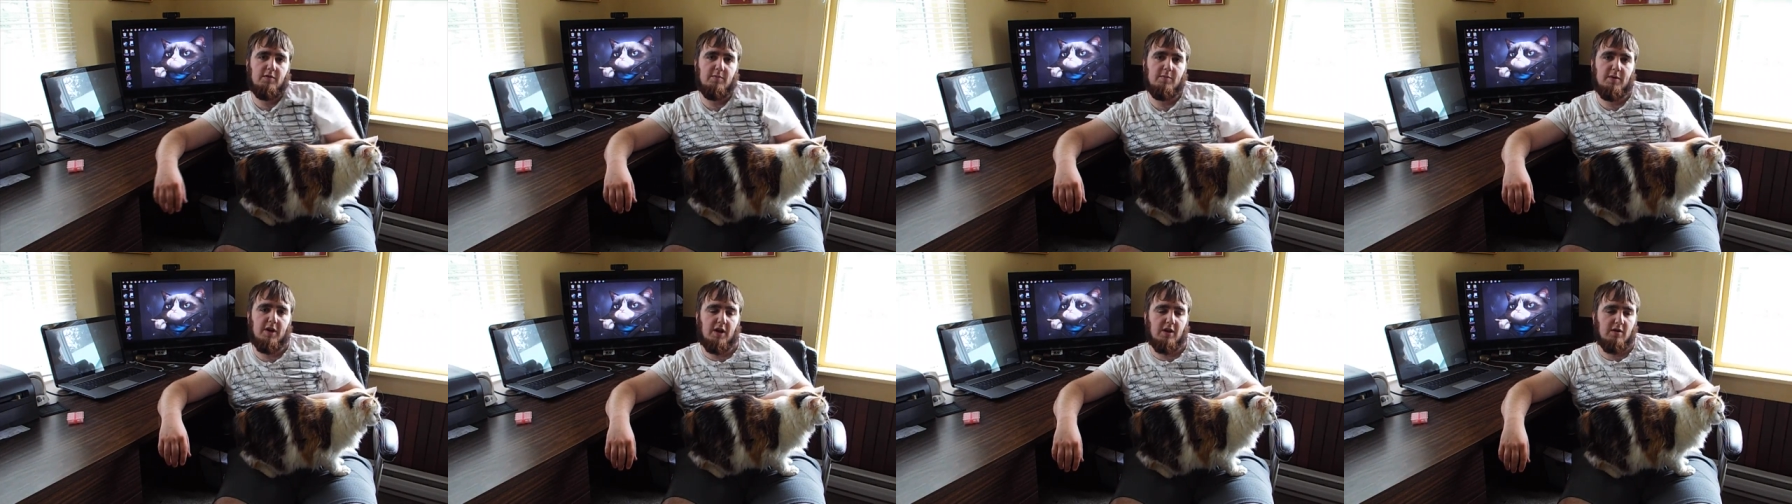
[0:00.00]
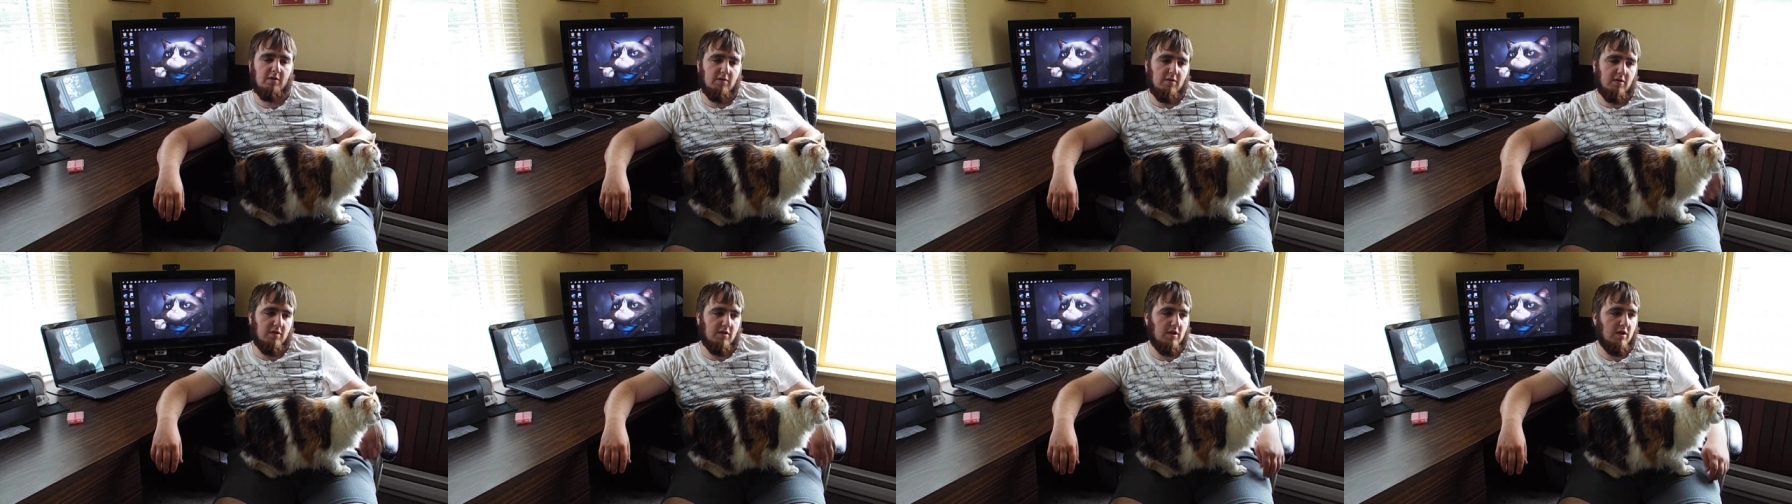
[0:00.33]

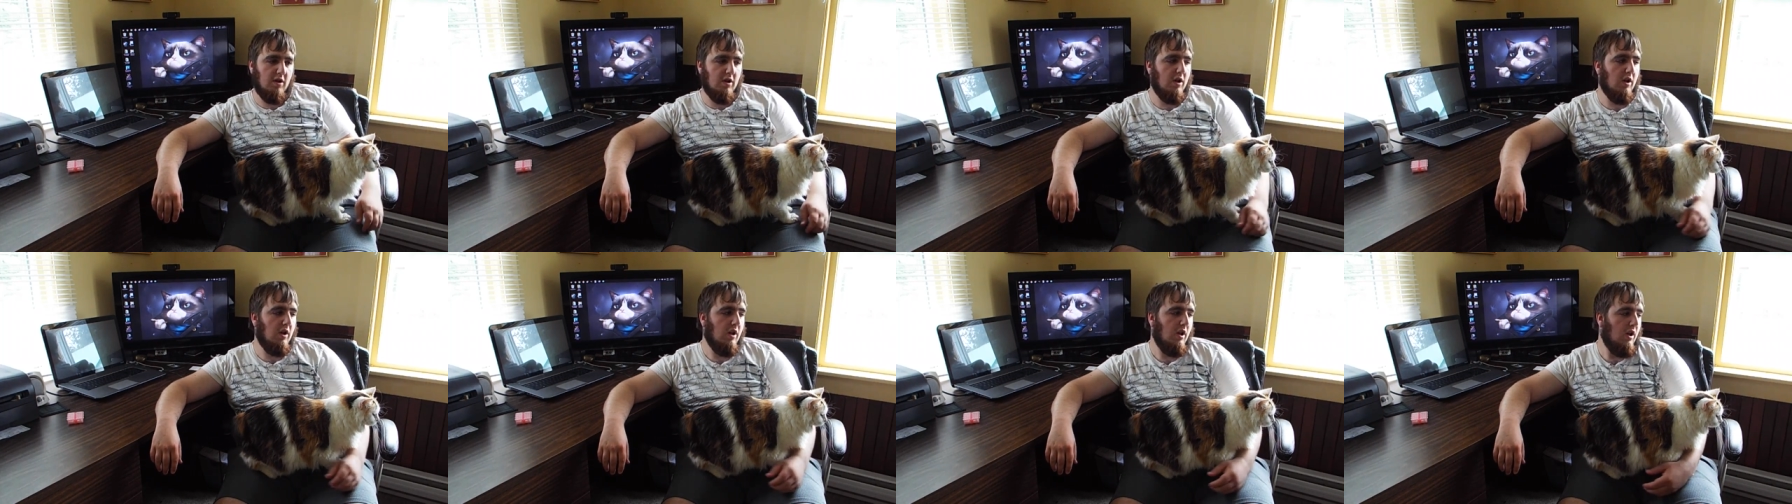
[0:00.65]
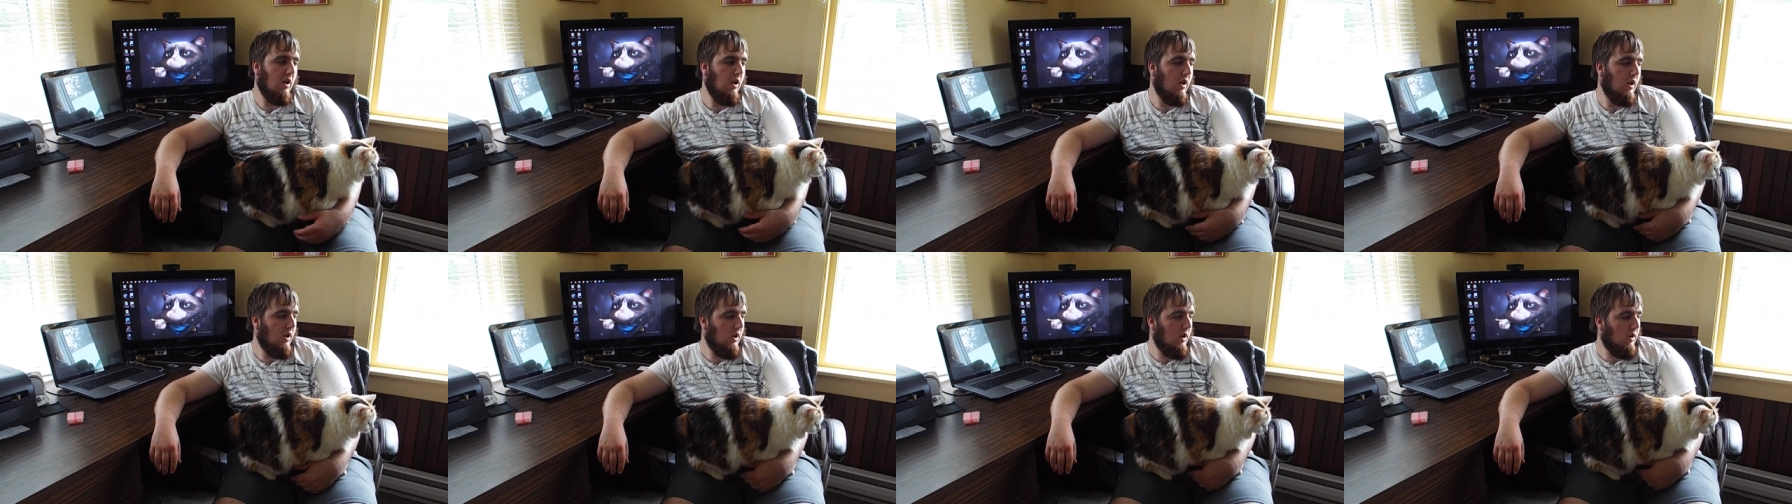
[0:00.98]
pounds
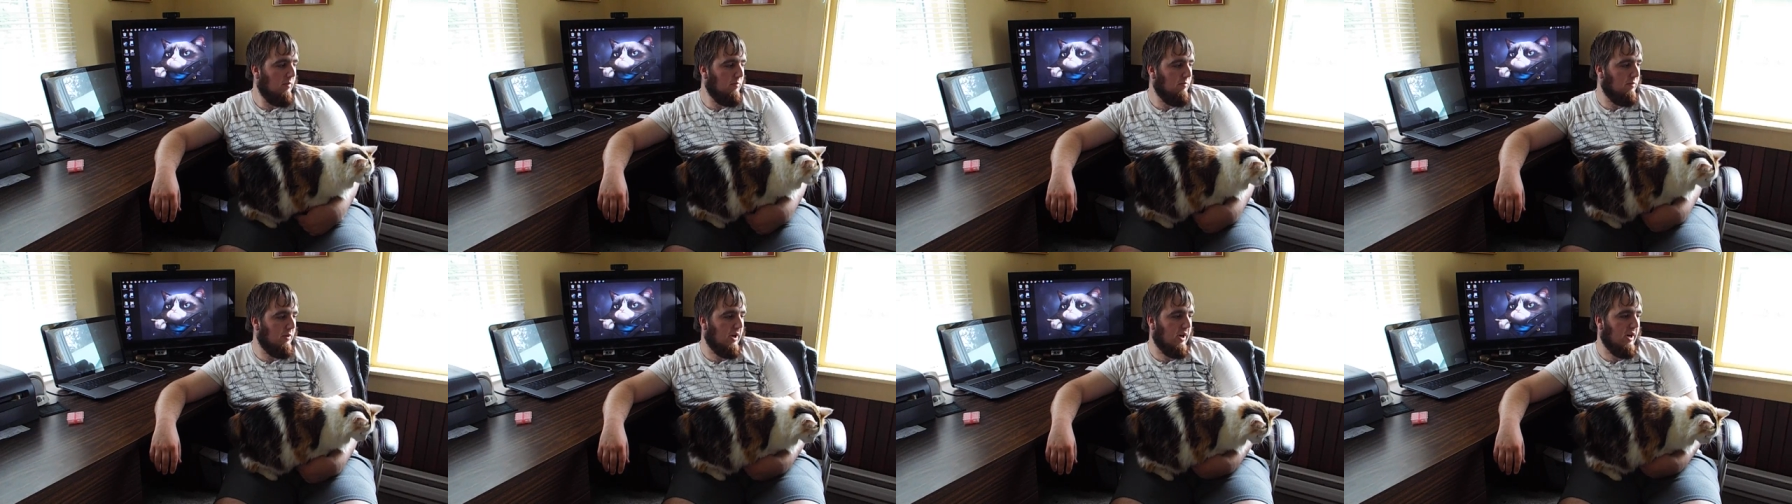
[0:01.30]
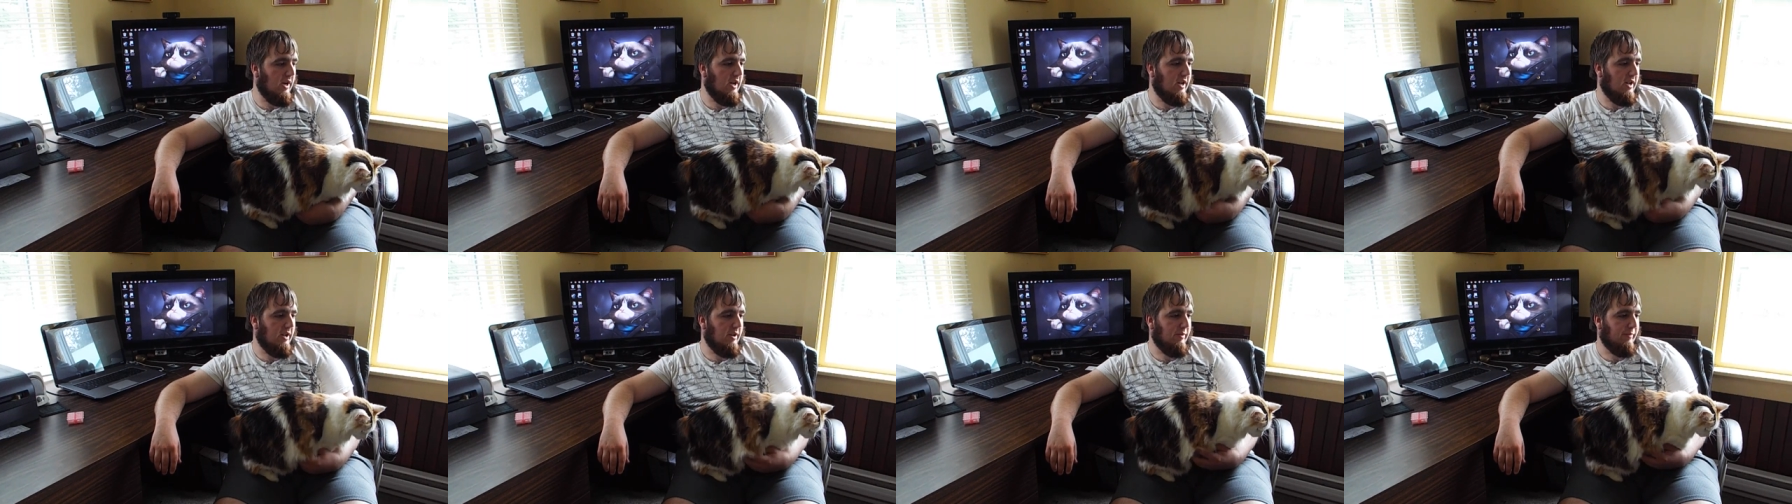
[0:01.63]

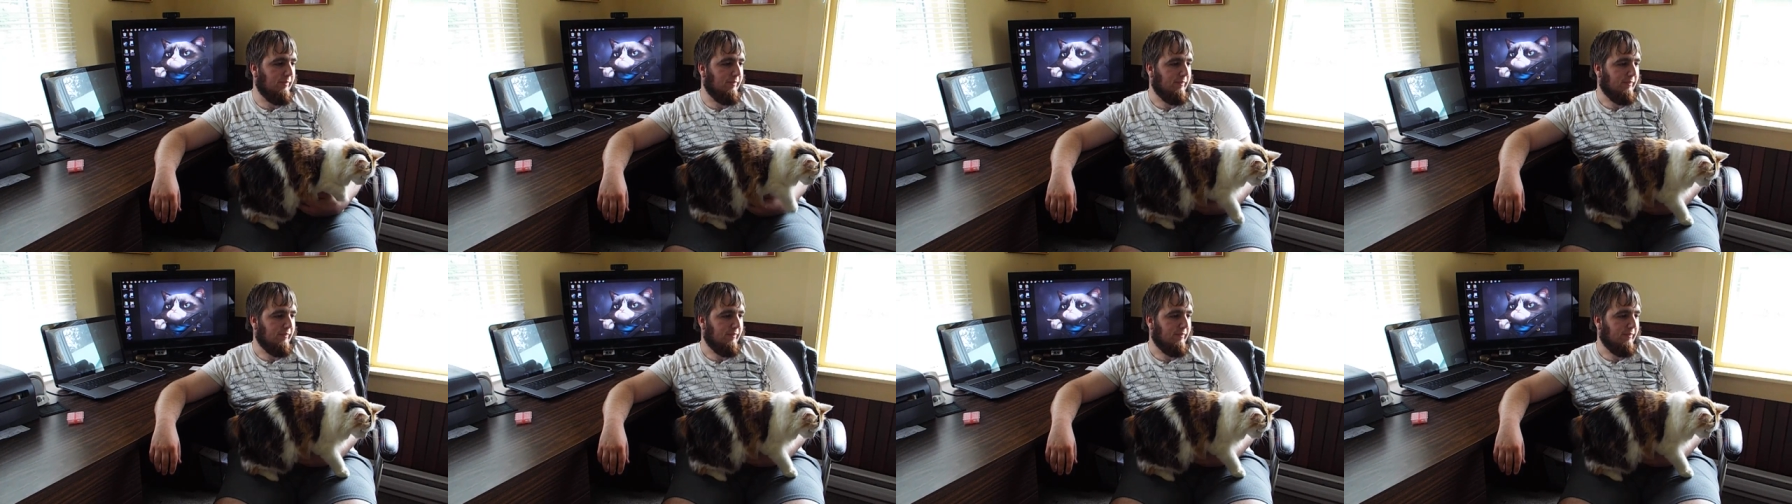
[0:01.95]
but